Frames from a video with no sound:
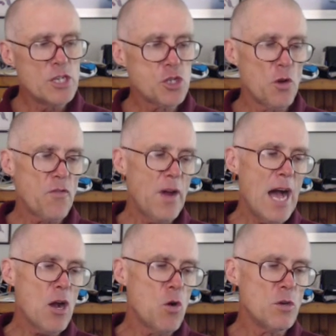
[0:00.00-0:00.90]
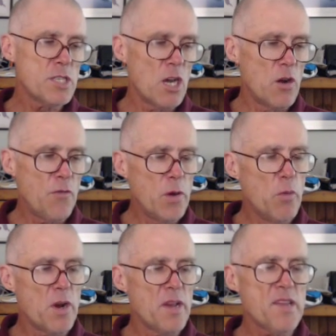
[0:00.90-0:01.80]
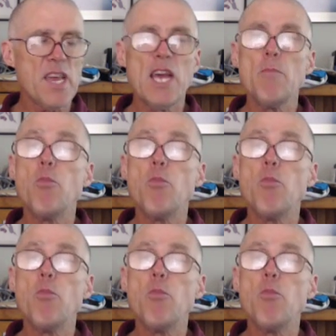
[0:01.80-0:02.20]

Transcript: is short for aku, so if we wanted to say